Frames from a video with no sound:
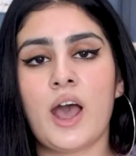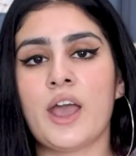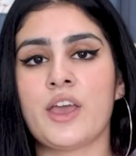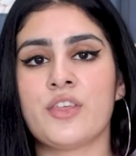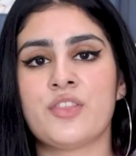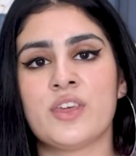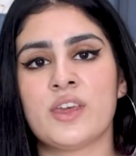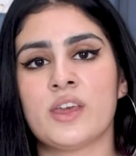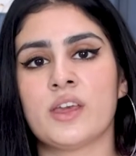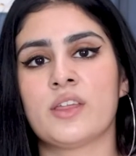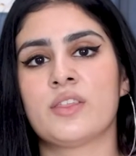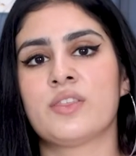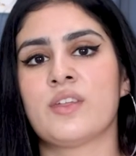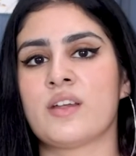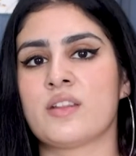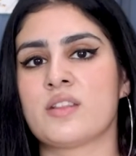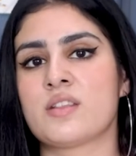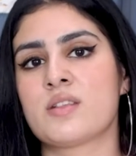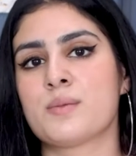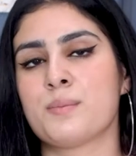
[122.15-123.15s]
I think
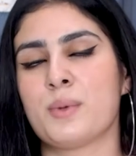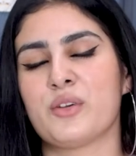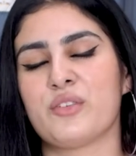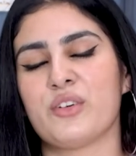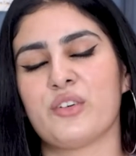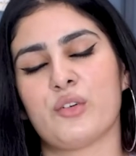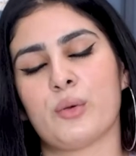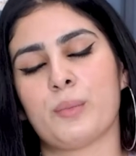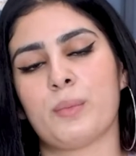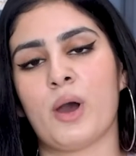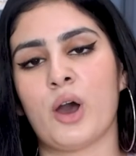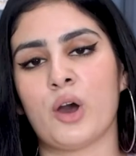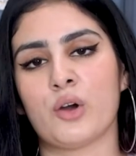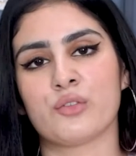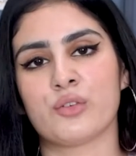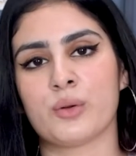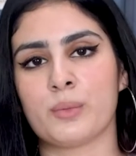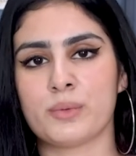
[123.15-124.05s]
that's my favorite part of